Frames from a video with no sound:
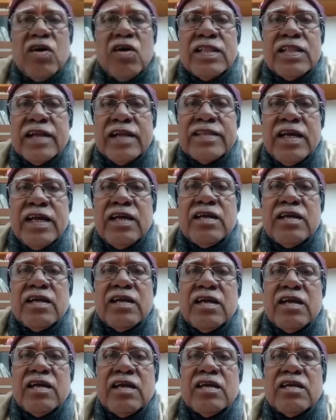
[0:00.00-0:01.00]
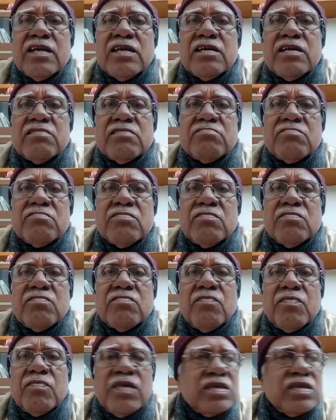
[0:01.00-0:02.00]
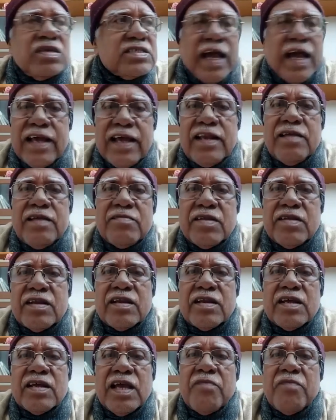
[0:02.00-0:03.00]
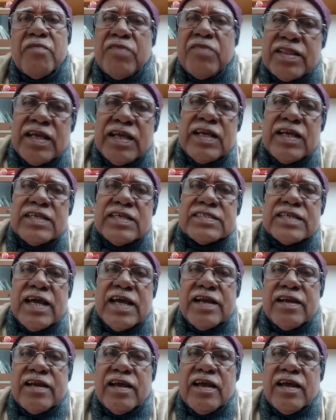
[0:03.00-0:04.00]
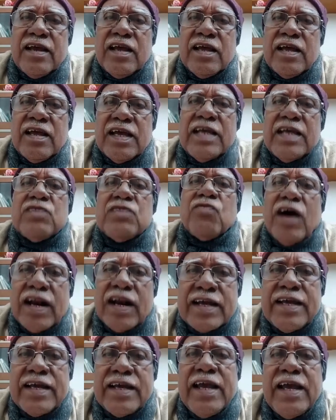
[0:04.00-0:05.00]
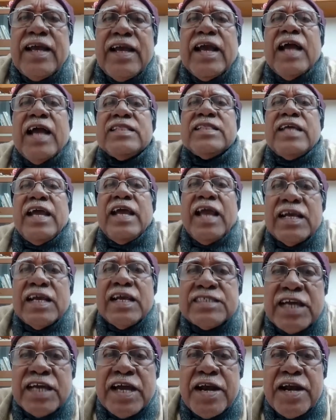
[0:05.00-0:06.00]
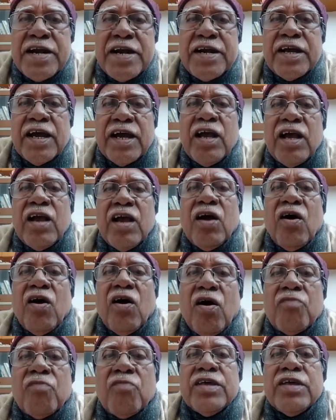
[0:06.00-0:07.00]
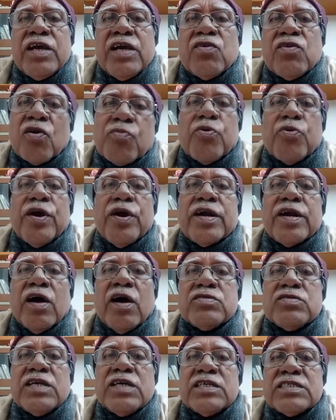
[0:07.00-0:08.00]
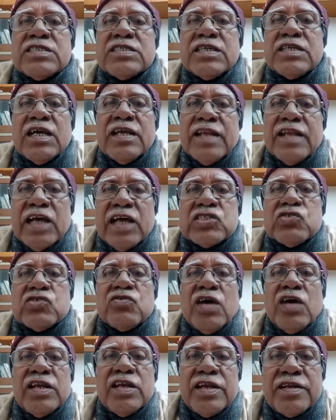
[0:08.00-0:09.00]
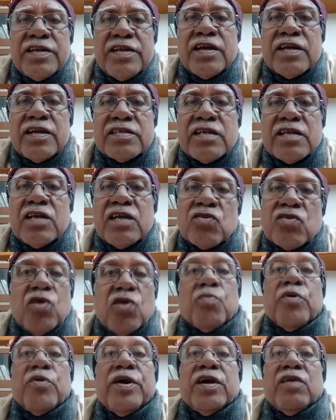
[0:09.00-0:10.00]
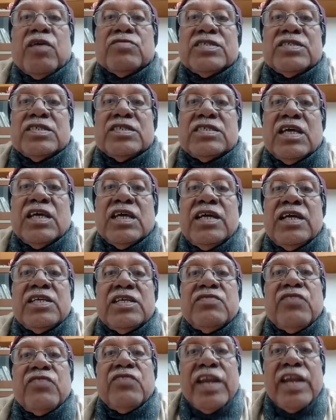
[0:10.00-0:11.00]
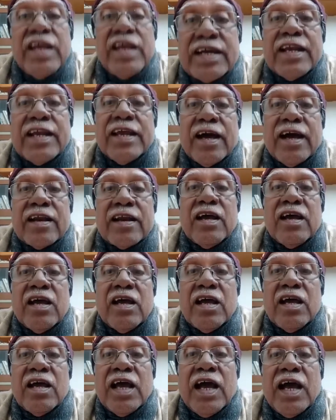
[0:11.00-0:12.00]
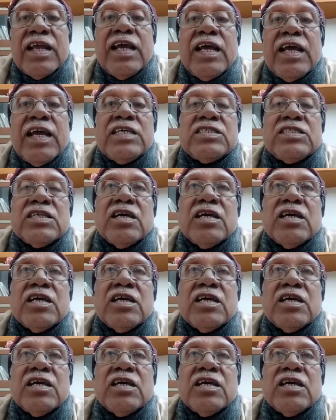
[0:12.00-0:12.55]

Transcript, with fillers: nothing silent. Everything he said. He is working as the agent of the corporate houses, national, international corporate houses. It is very clear. And he is